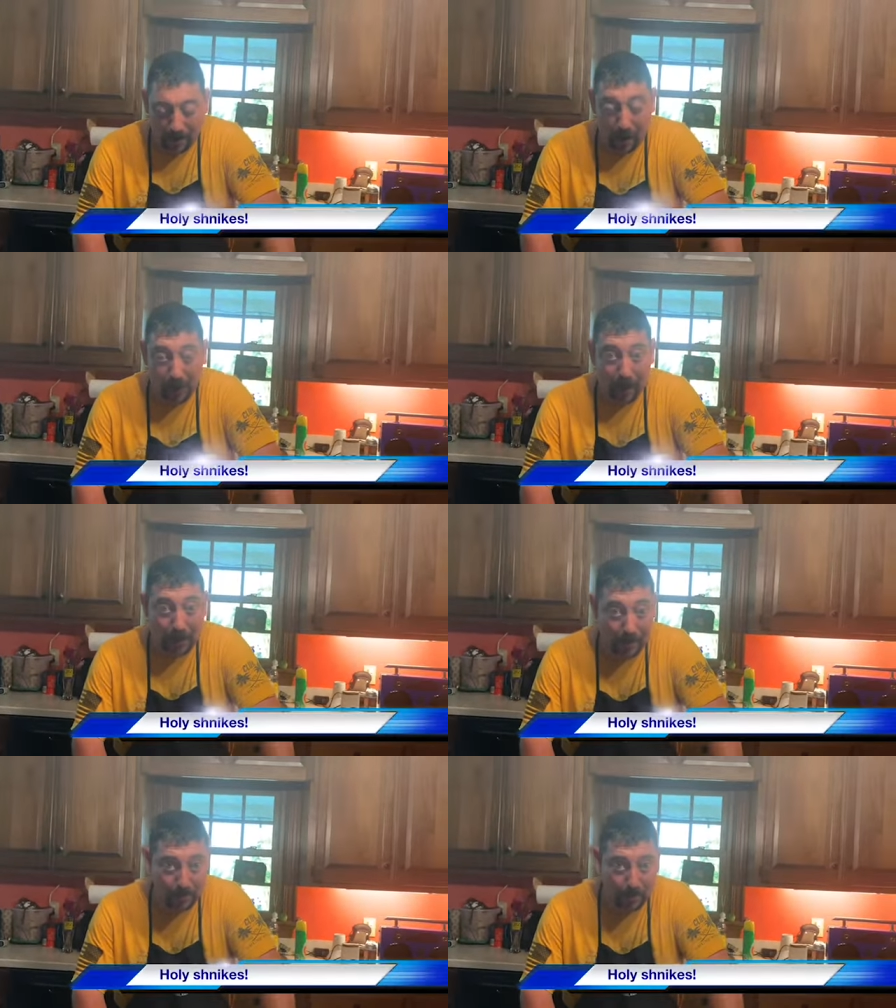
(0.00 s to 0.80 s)
I
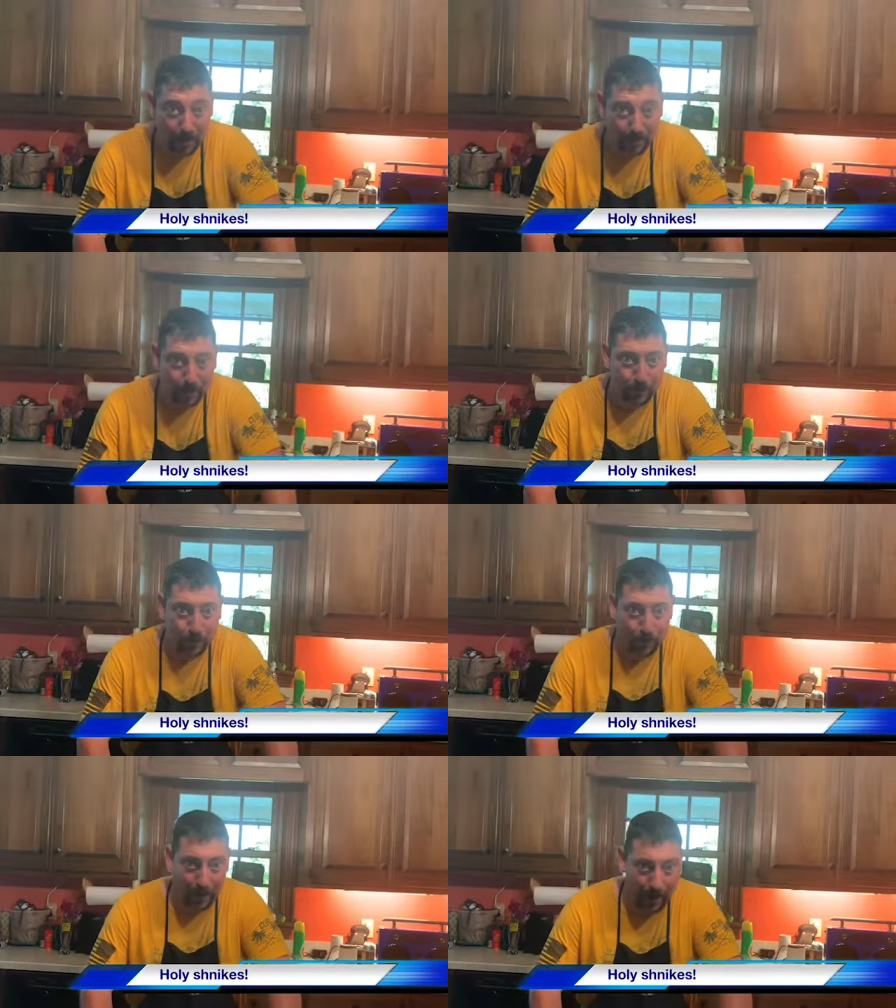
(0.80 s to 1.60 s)
came down to the
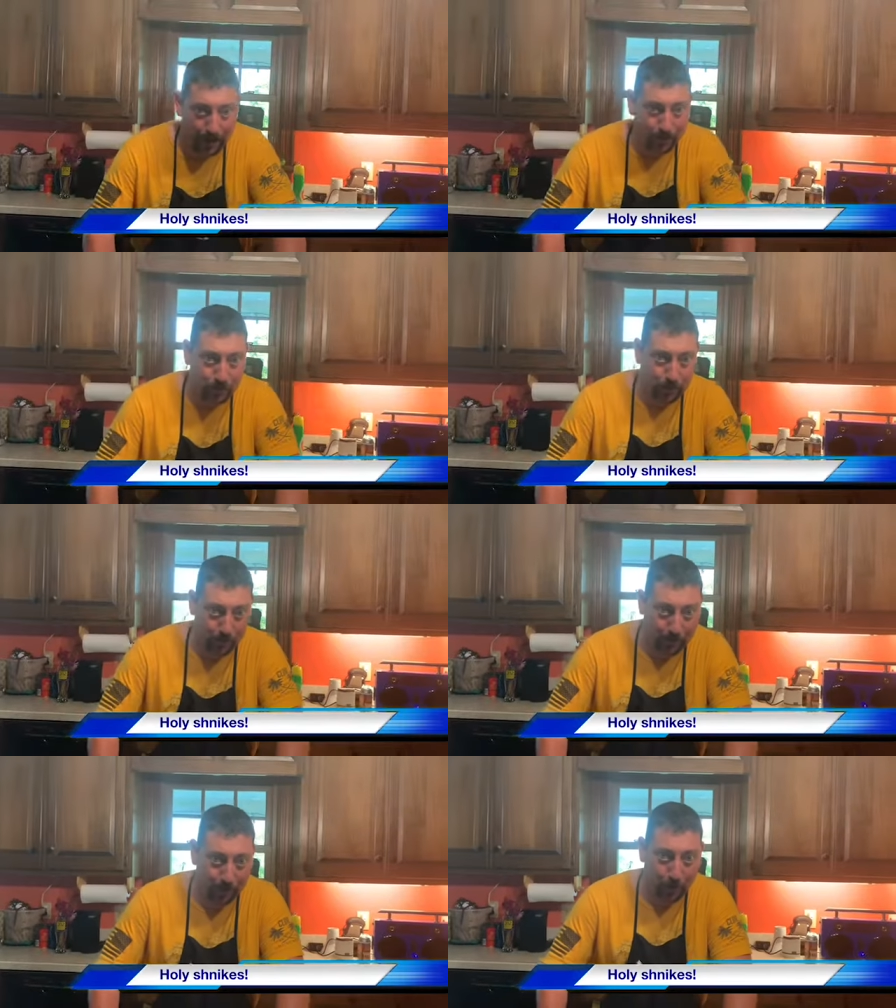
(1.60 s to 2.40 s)
last
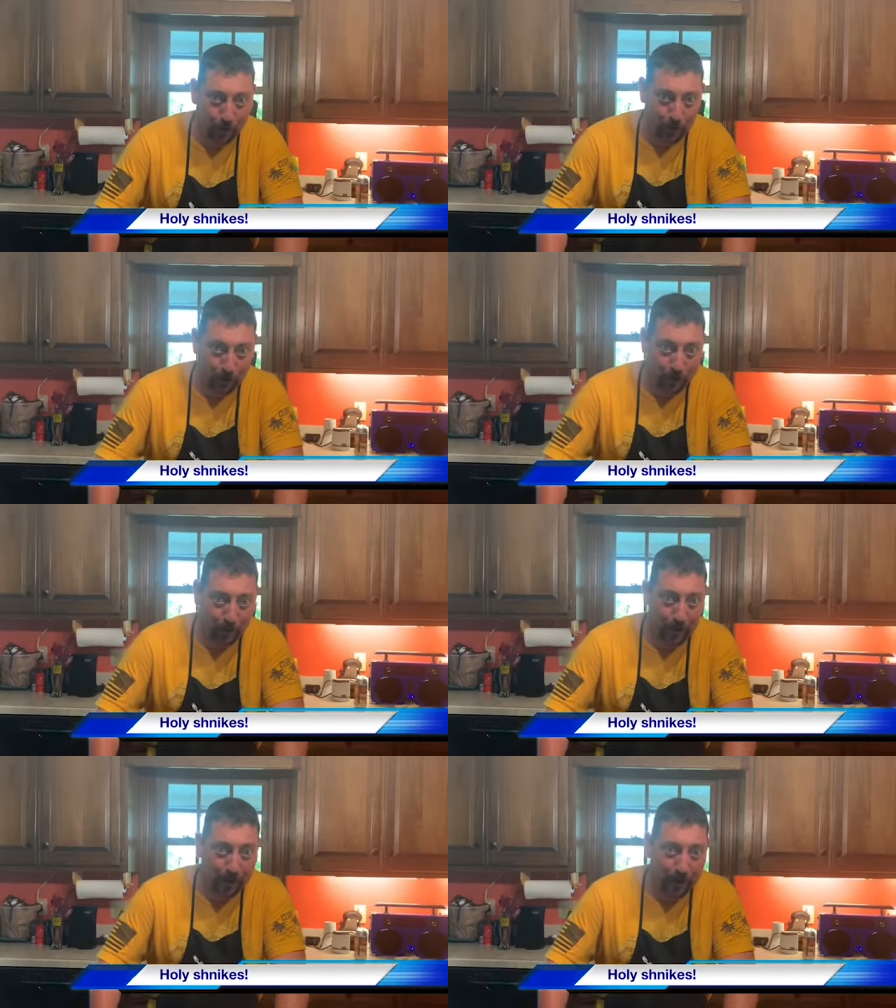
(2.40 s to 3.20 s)
thing, a
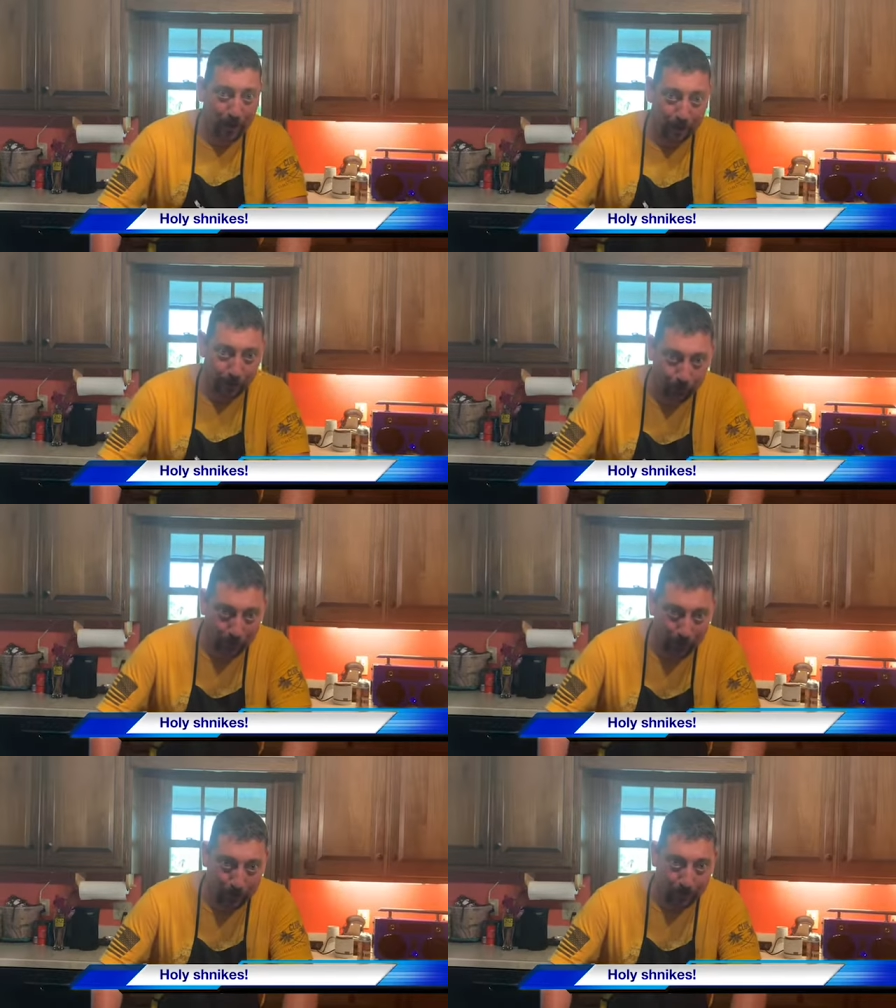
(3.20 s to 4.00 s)
burger in the
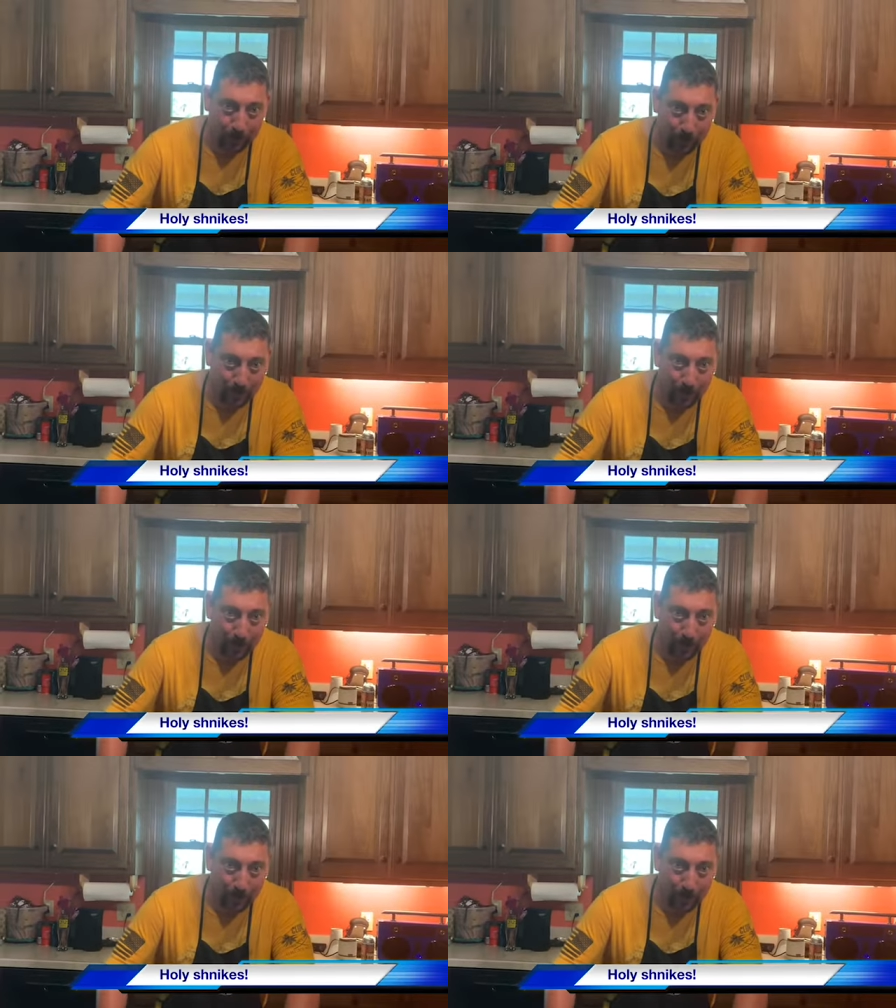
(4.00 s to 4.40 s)
freezer.